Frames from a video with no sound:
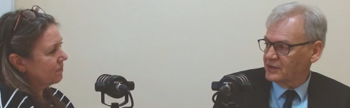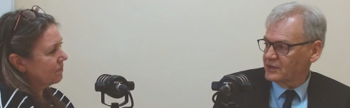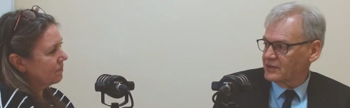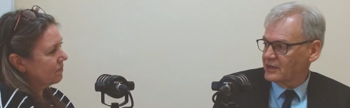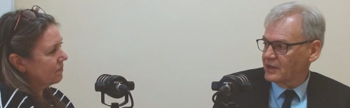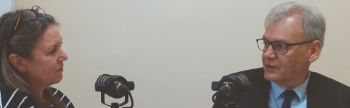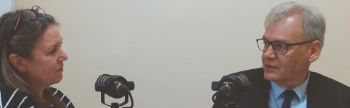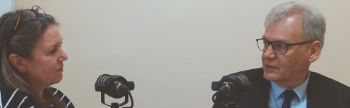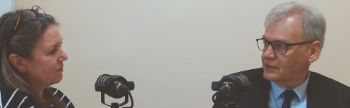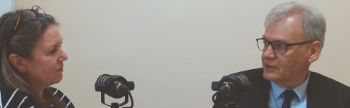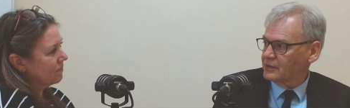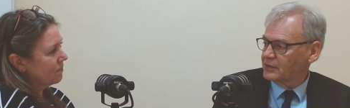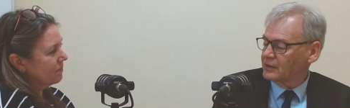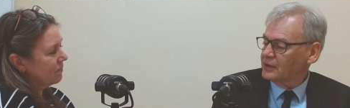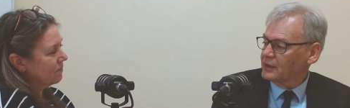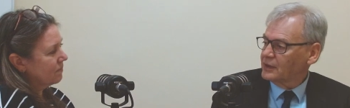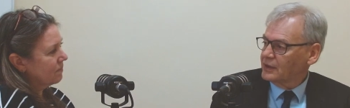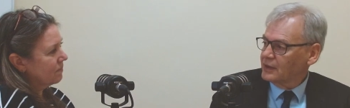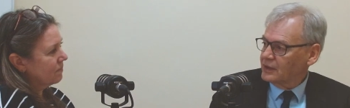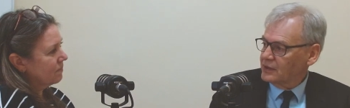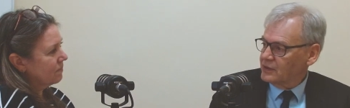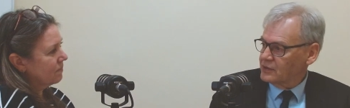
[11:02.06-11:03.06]
Speaker 1: each other in
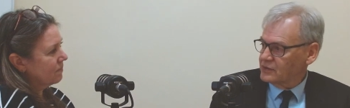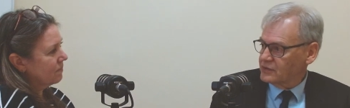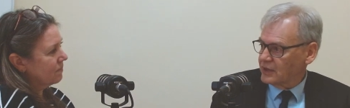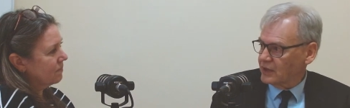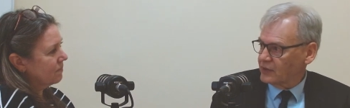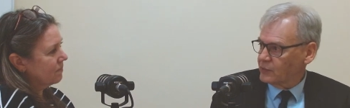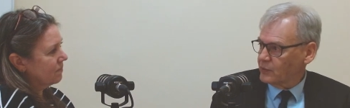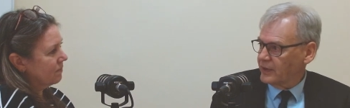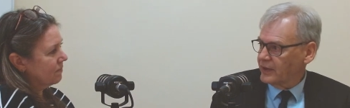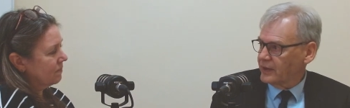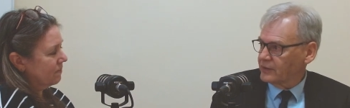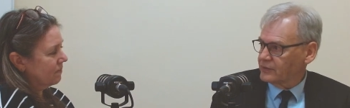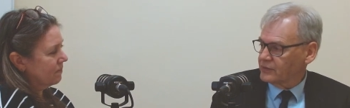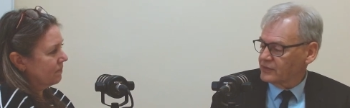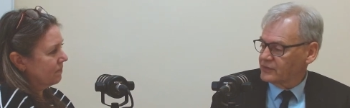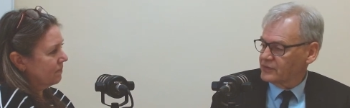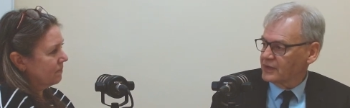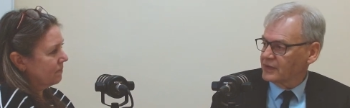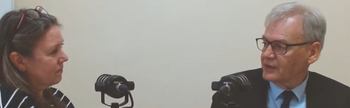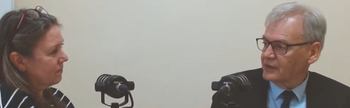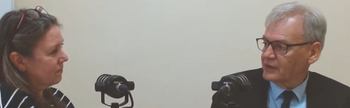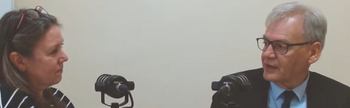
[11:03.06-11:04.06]
New South Wales on
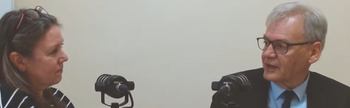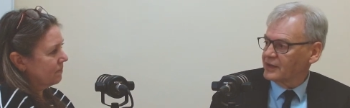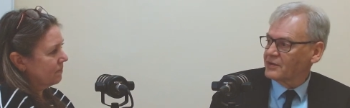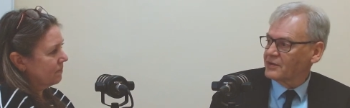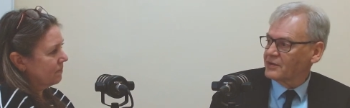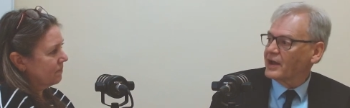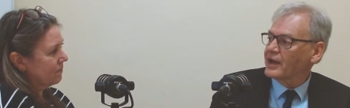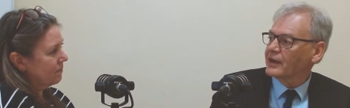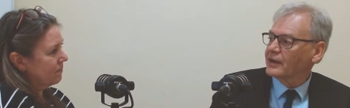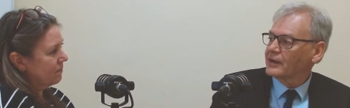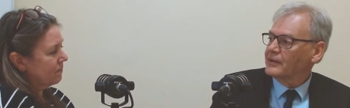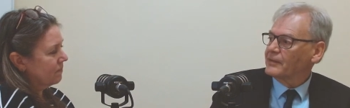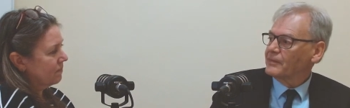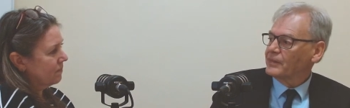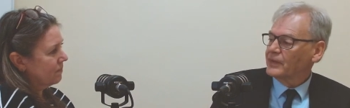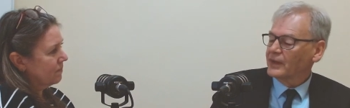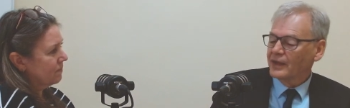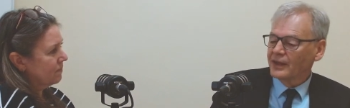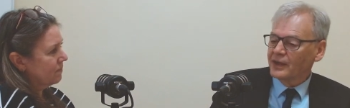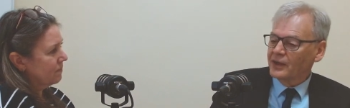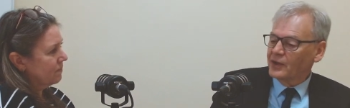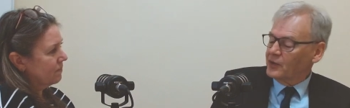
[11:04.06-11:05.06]
single line track.
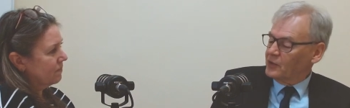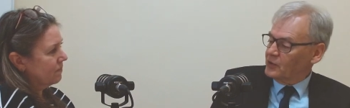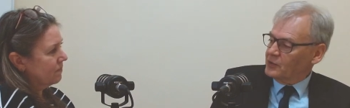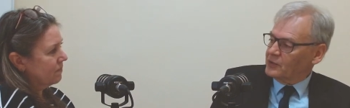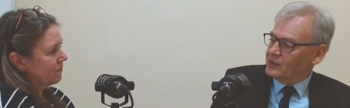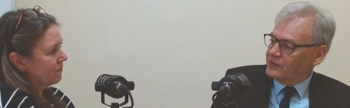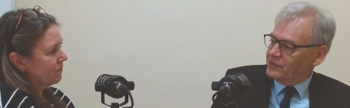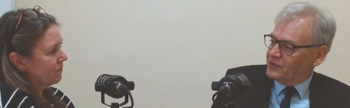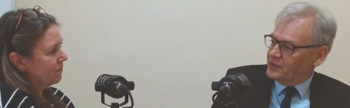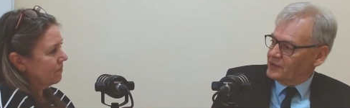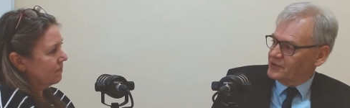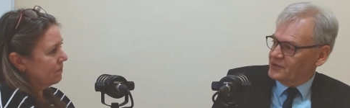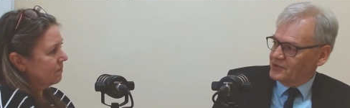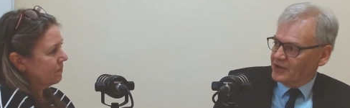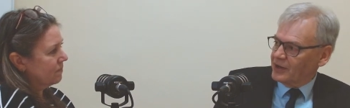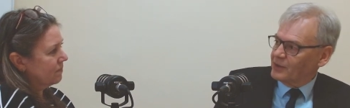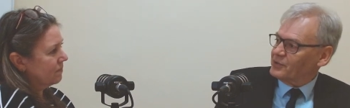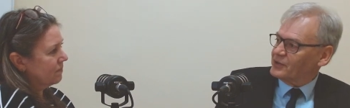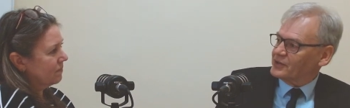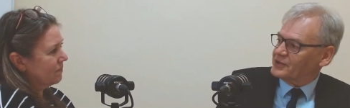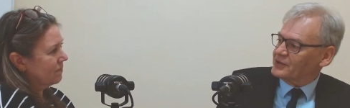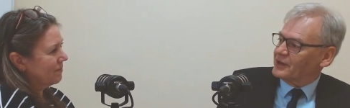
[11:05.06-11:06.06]
Your first job,
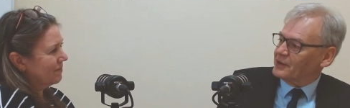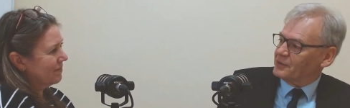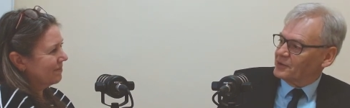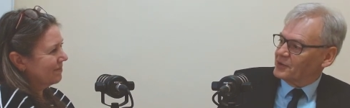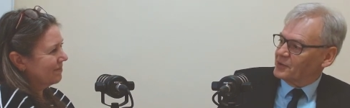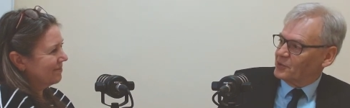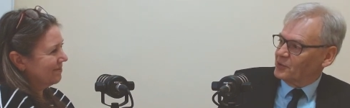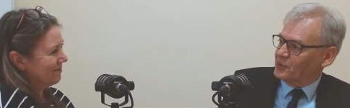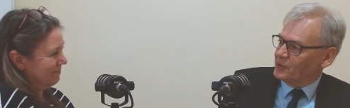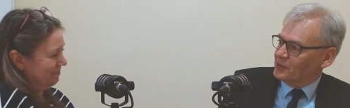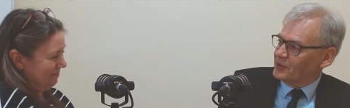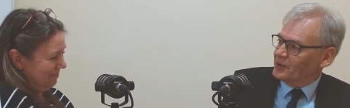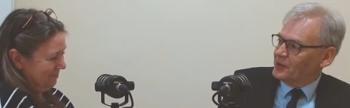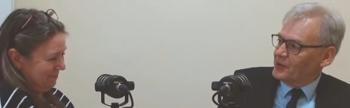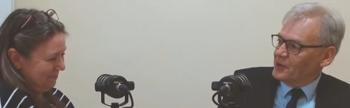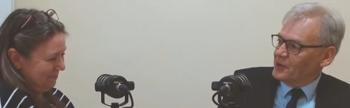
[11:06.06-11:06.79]
as I recall,